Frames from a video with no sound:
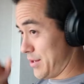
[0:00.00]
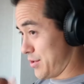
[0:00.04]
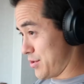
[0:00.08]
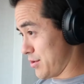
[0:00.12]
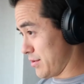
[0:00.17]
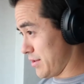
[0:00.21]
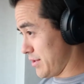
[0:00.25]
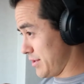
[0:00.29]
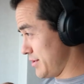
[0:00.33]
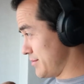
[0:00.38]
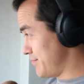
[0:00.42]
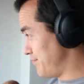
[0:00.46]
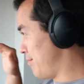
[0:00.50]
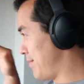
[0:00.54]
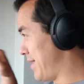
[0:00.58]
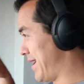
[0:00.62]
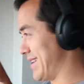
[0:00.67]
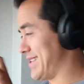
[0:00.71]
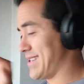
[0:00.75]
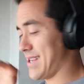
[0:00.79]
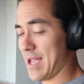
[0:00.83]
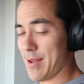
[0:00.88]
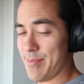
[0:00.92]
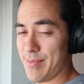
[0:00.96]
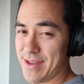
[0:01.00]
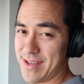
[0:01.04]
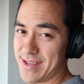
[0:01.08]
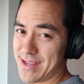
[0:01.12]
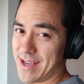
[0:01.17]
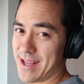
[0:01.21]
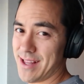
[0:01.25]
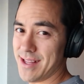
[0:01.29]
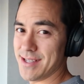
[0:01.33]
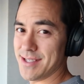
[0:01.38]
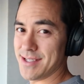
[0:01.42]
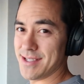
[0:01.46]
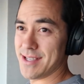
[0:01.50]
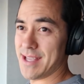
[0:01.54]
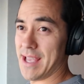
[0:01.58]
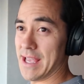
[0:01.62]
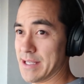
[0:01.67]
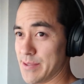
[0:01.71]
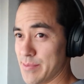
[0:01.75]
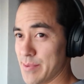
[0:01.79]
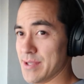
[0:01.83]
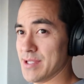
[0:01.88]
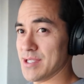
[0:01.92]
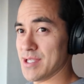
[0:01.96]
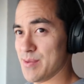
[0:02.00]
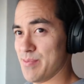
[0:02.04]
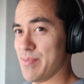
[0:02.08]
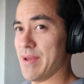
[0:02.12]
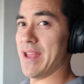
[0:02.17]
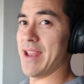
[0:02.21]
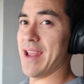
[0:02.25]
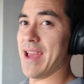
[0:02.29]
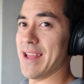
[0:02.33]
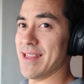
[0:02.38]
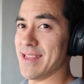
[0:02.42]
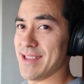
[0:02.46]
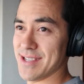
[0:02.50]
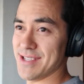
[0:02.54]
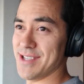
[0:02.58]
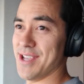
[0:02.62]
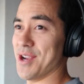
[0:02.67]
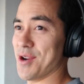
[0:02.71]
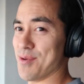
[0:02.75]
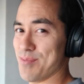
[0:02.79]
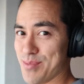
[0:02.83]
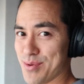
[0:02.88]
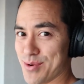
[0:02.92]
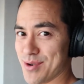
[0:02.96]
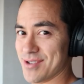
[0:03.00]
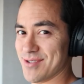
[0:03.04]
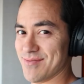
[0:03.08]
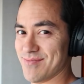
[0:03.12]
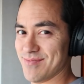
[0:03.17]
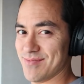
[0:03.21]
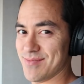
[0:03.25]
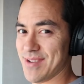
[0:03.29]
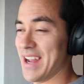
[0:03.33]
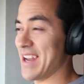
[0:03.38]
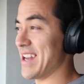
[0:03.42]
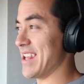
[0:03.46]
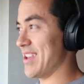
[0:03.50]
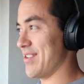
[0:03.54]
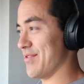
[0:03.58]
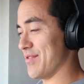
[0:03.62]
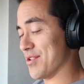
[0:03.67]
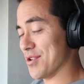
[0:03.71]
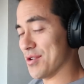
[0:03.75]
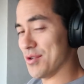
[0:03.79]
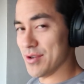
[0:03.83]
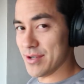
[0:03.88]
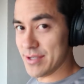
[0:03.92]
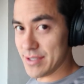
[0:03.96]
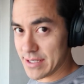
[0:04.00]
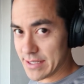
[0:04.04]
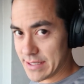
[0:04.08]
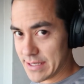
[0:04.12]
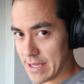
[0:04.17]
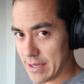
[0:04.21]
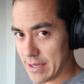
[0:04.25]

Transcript: Literally, my time in Dallas has been spent at this airport. I didn't even go into